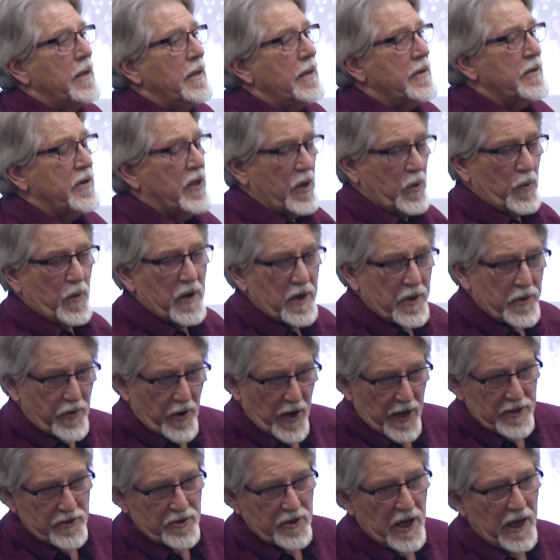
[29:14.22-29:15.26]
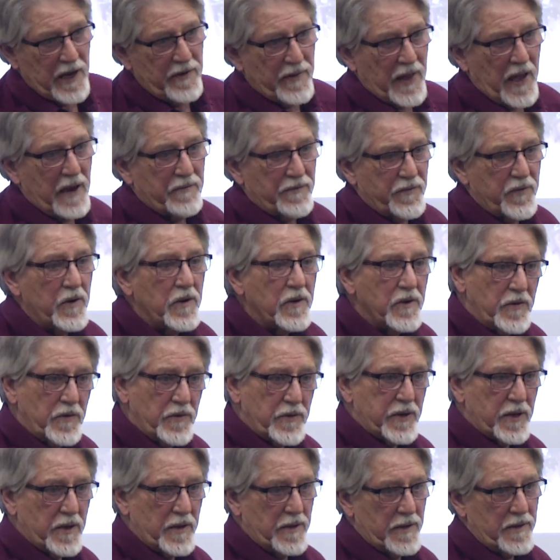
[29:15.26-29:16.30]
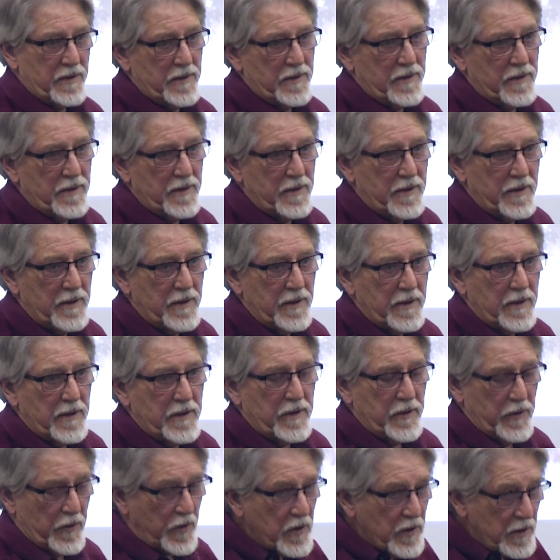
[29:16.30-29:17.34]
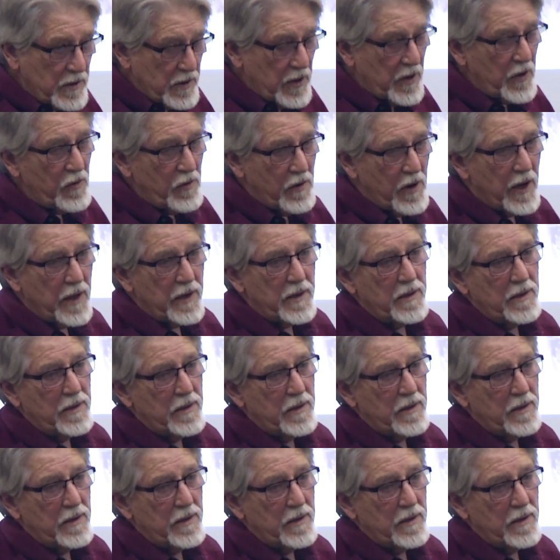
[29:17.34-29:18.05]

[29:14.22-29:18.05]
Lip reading: do you want to try and save that fruit? You can do it.